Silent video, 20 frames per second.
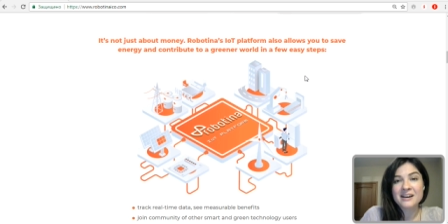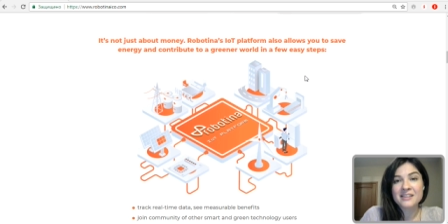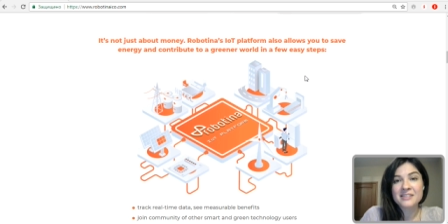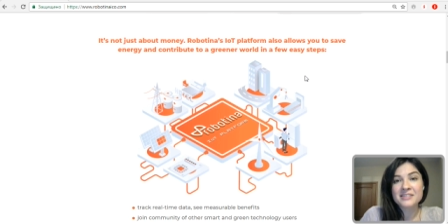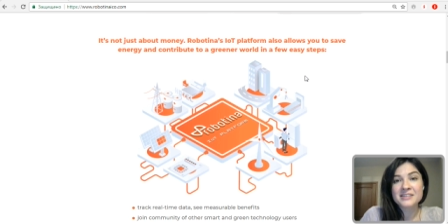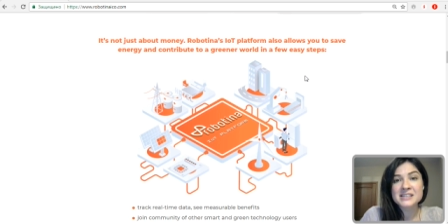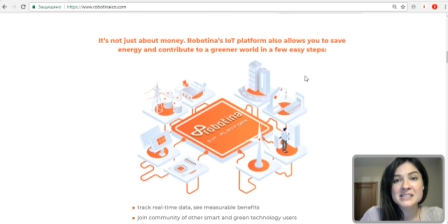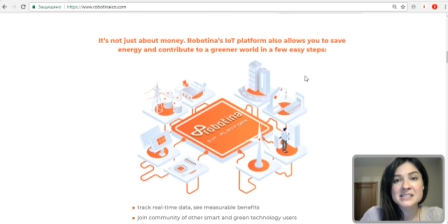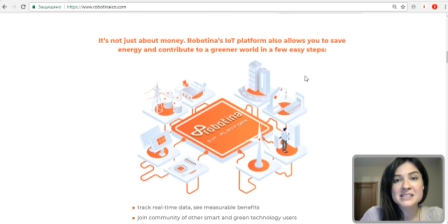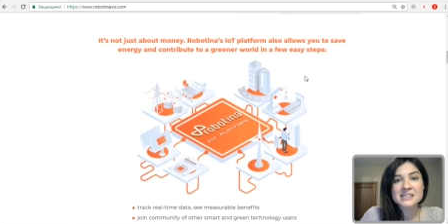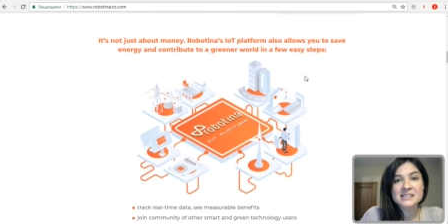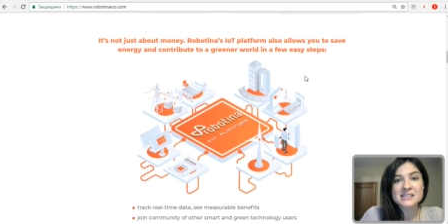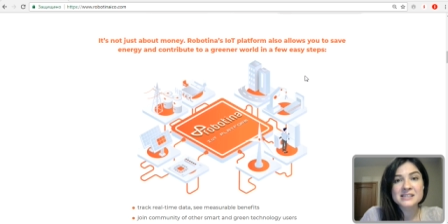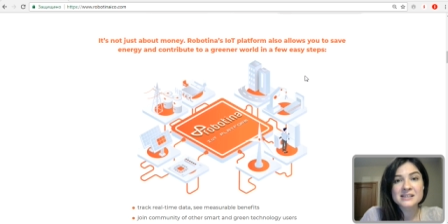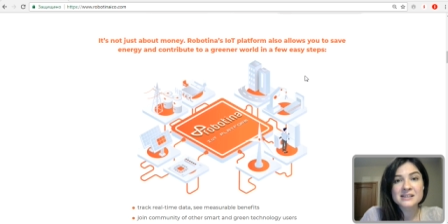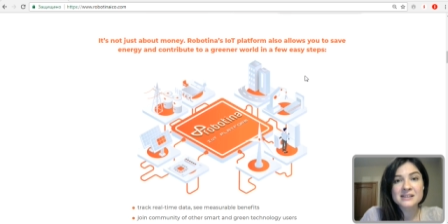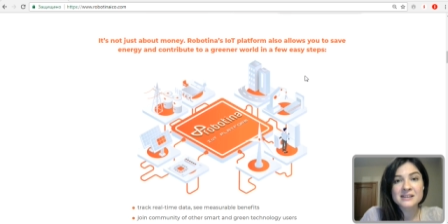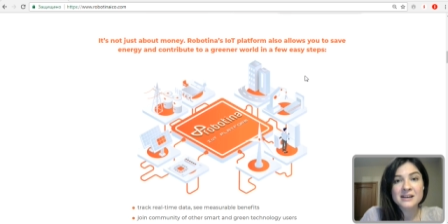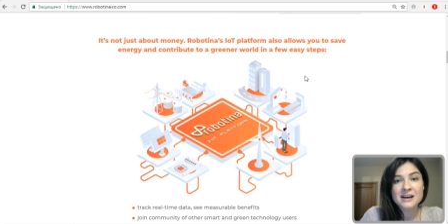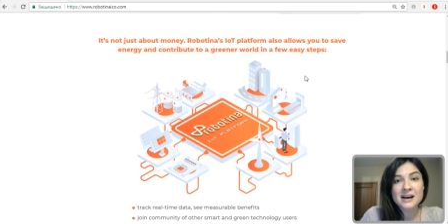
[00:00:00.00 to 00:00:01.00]
This
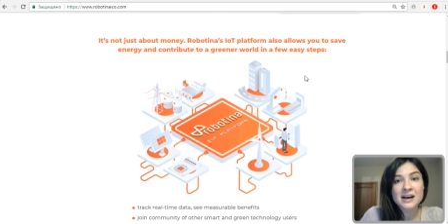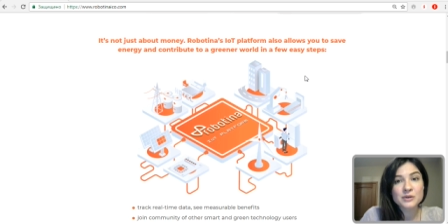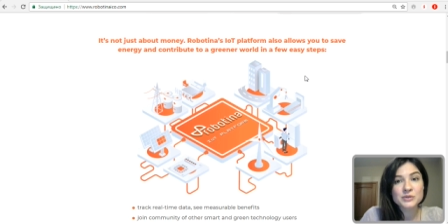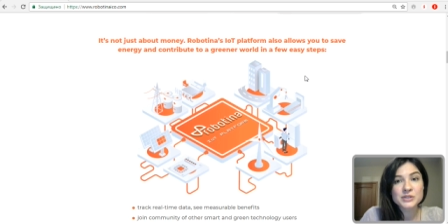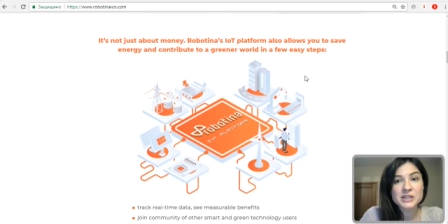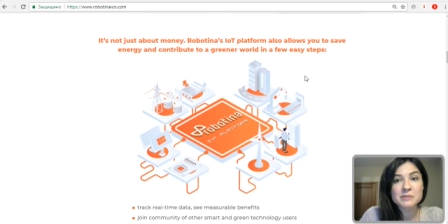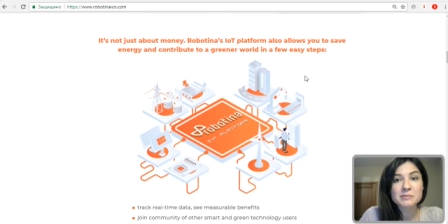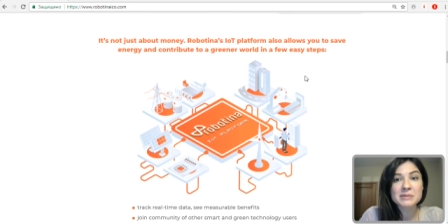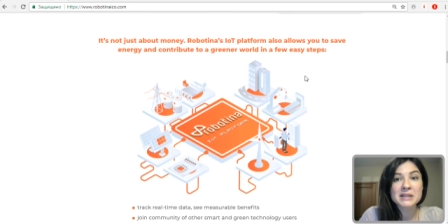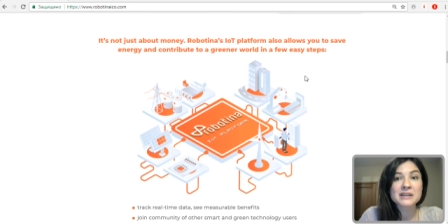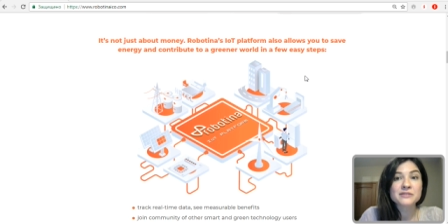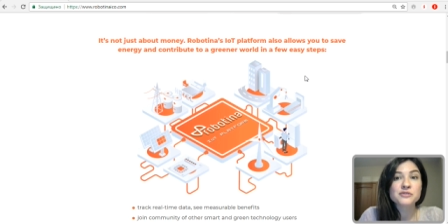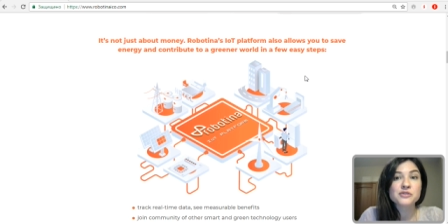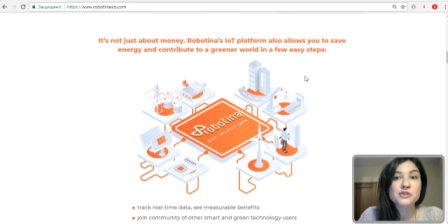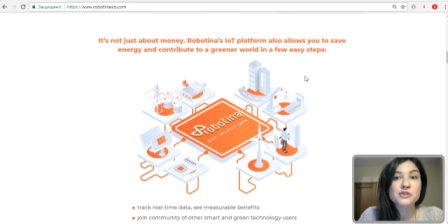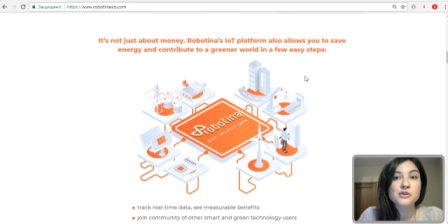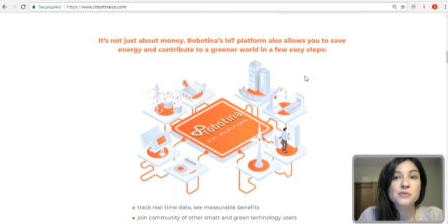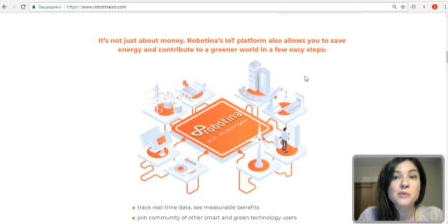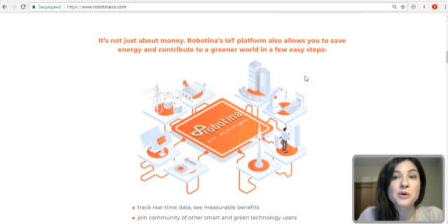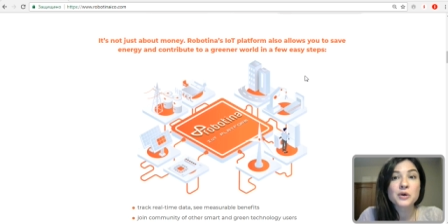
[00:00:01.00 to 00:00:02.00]
IoT
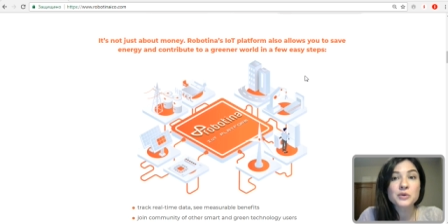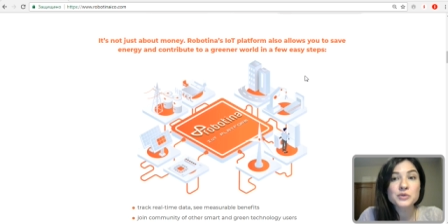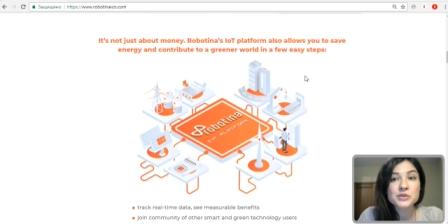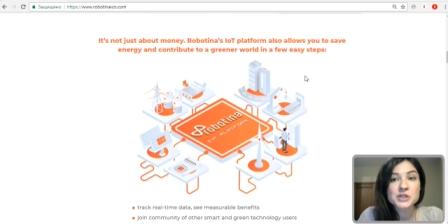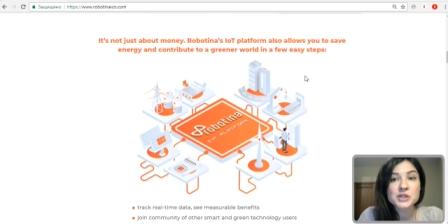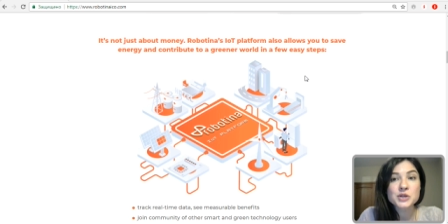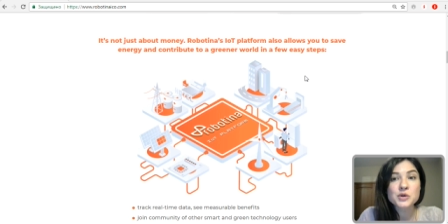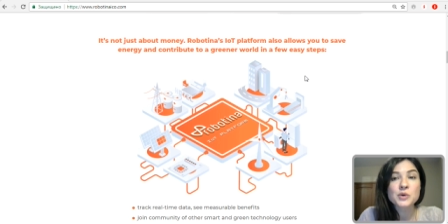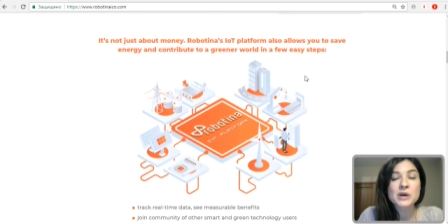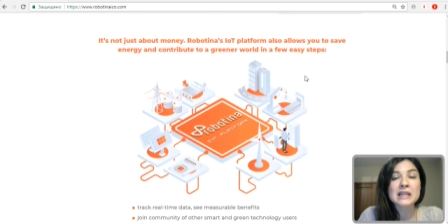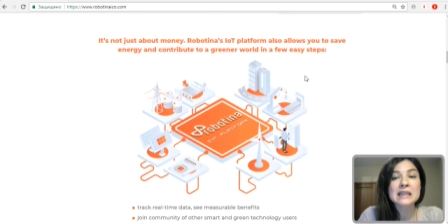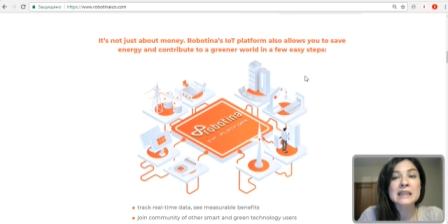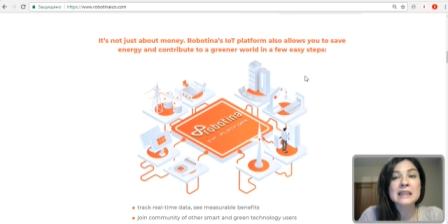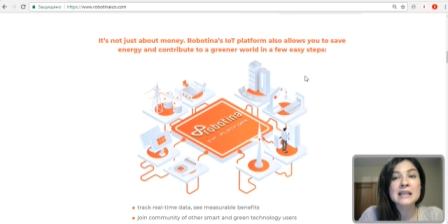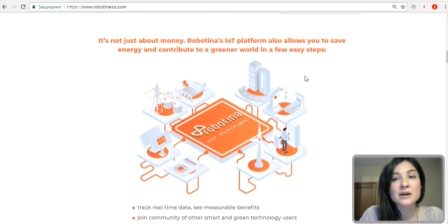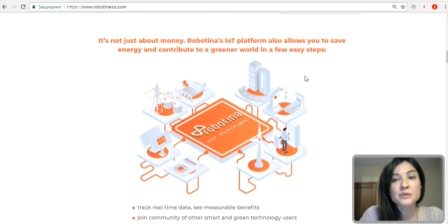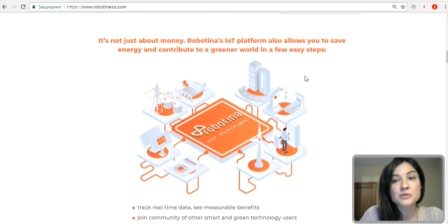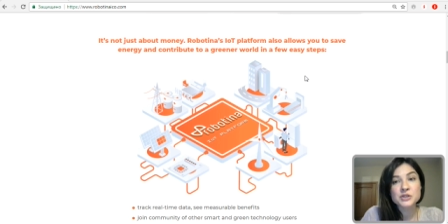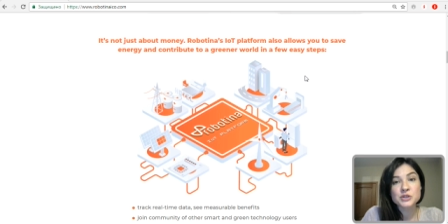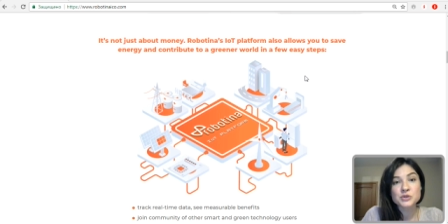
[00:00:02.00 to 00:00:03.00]
platform also
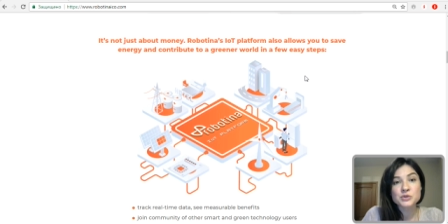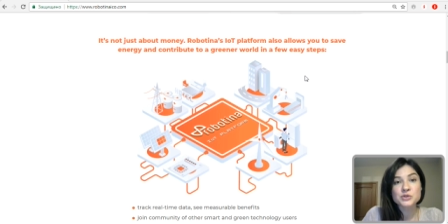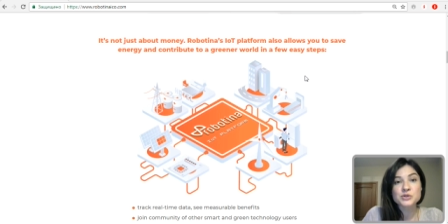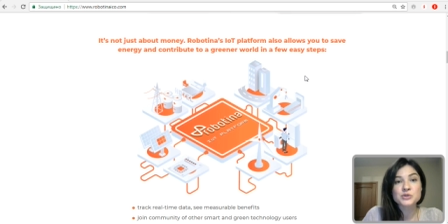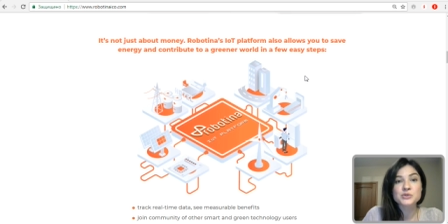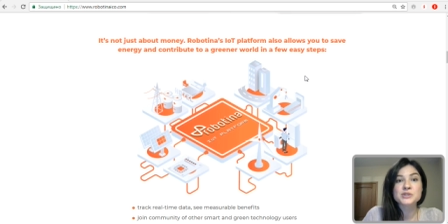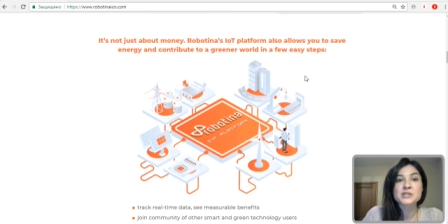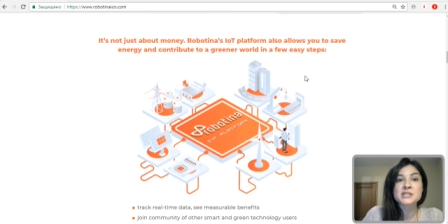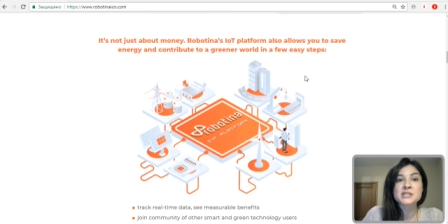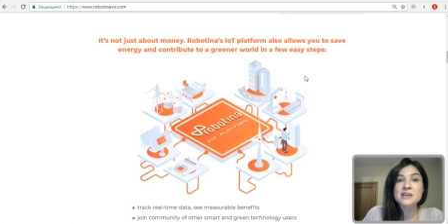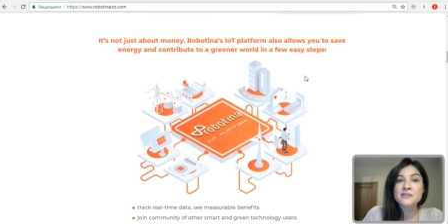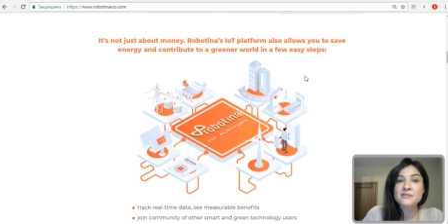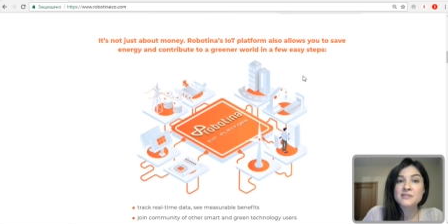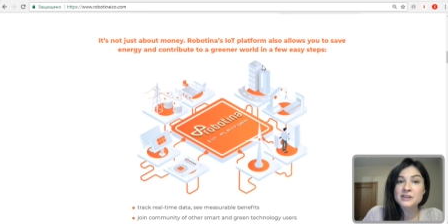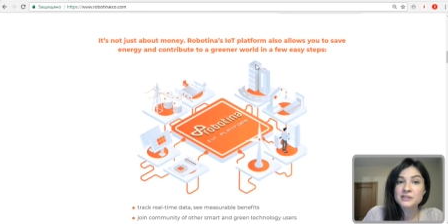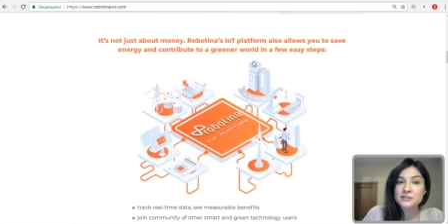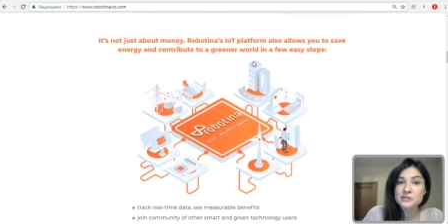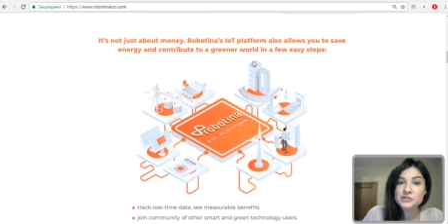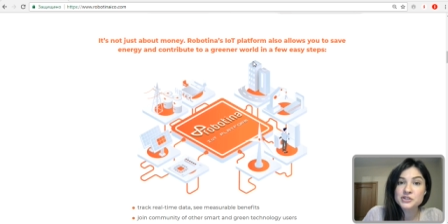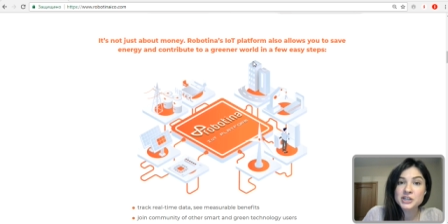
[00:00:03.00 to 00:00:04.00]
allows you to save
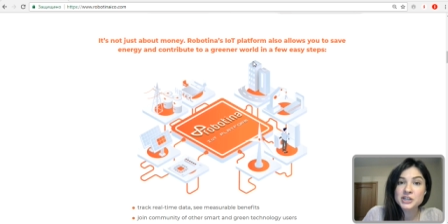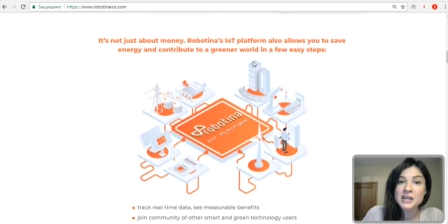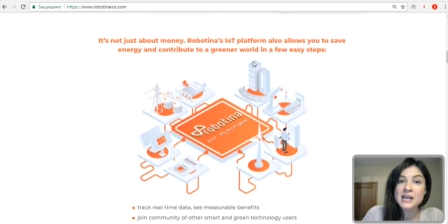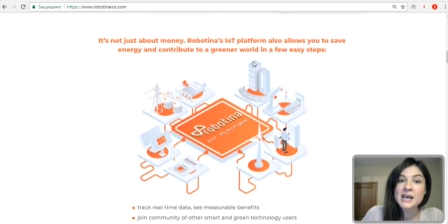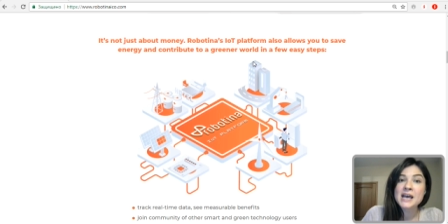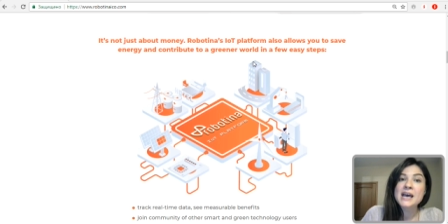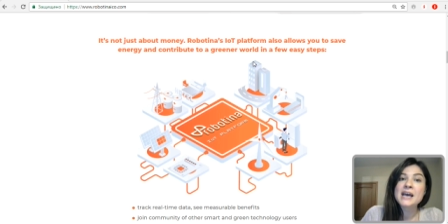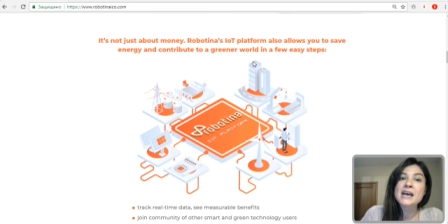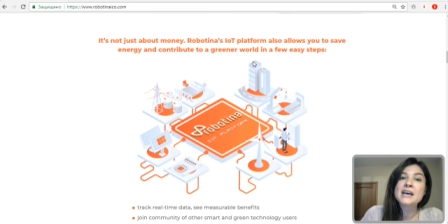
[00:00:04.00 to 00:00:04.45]
energy